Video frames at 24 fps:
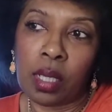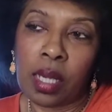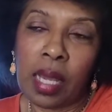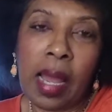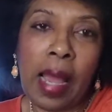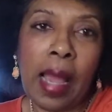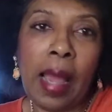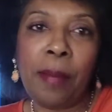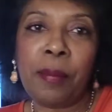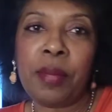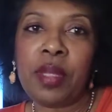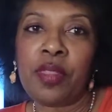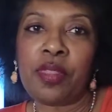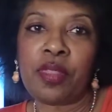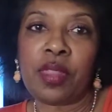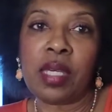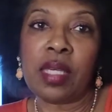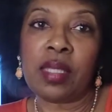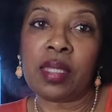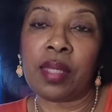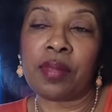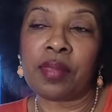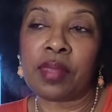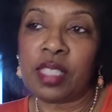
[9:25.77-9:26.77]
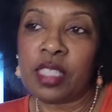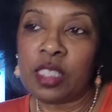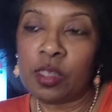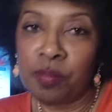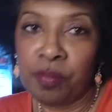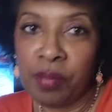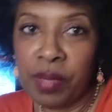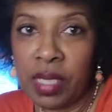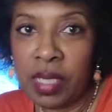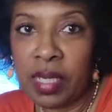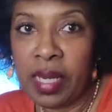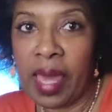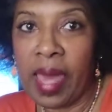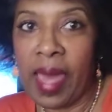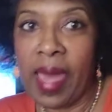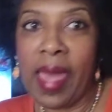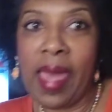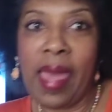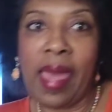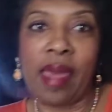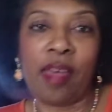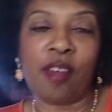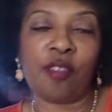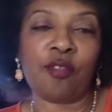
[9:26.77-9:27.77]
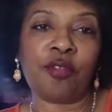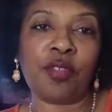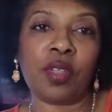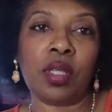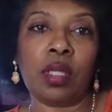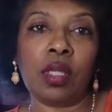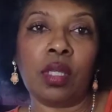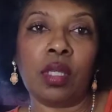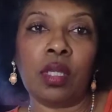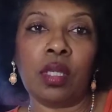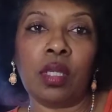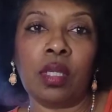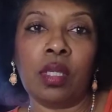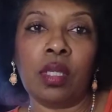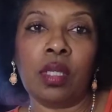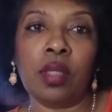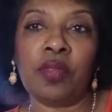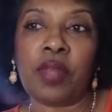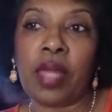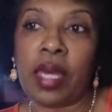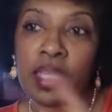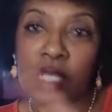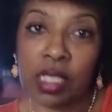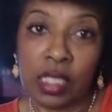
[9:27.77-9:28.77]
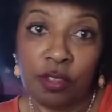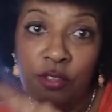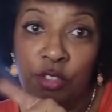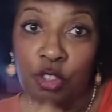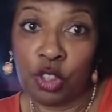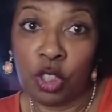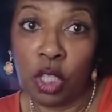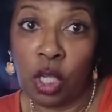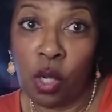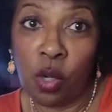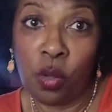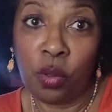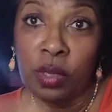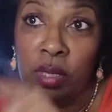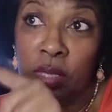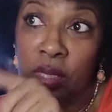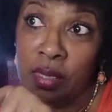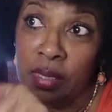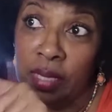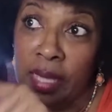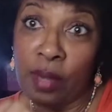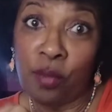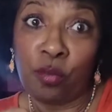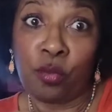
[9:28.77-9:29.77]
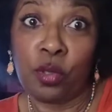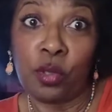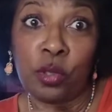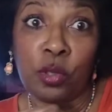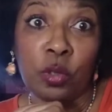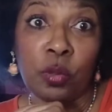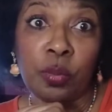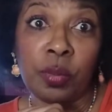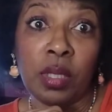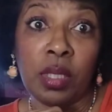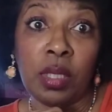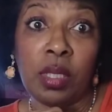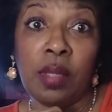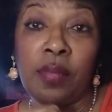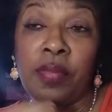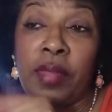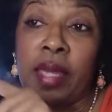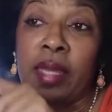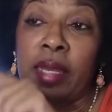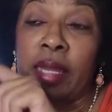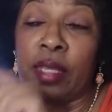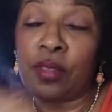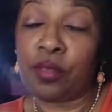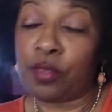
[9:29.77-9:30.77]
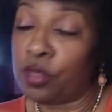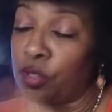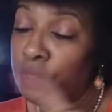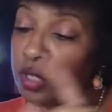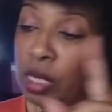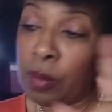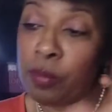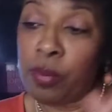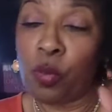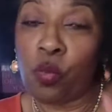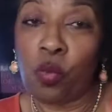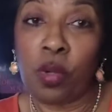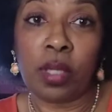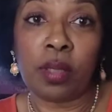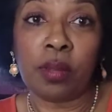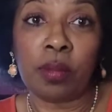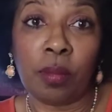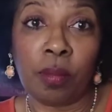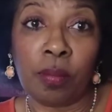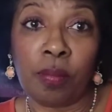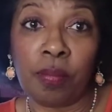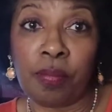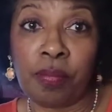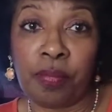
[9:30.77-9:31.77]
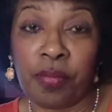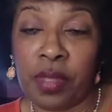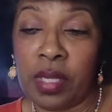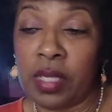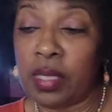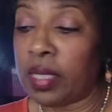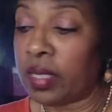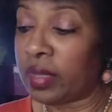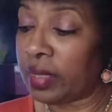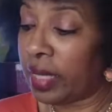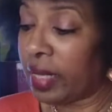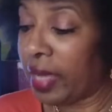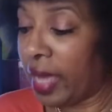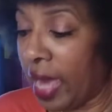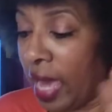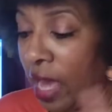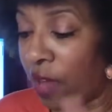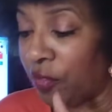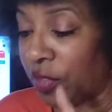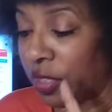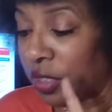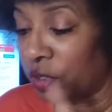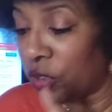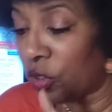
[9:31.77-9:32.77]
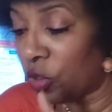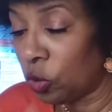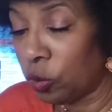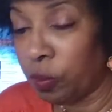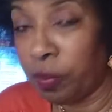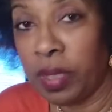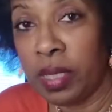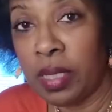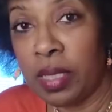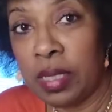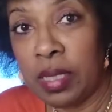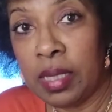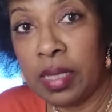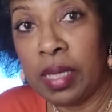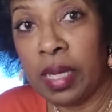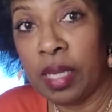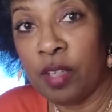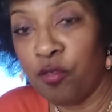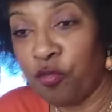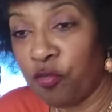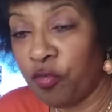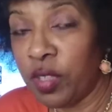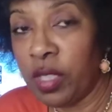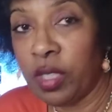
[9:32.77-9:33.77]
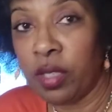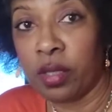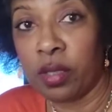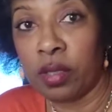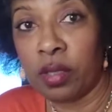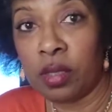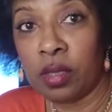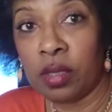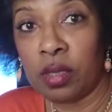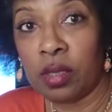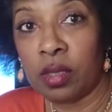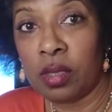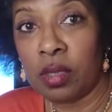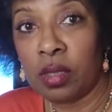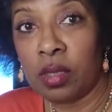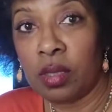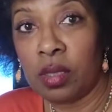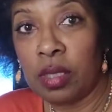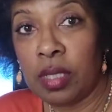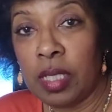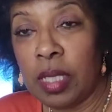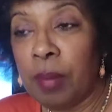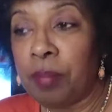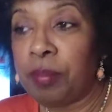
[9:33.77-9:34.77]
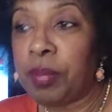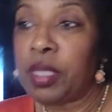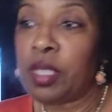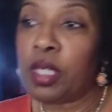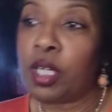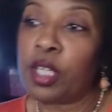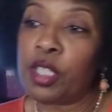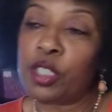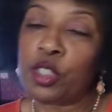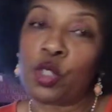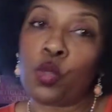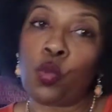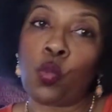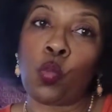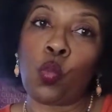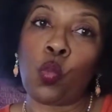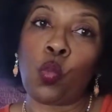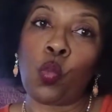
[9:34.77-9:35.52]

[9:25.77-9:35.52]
common thing that these men have, that he's shown in that room, that the number one thing that they have is stupidity and fear. Because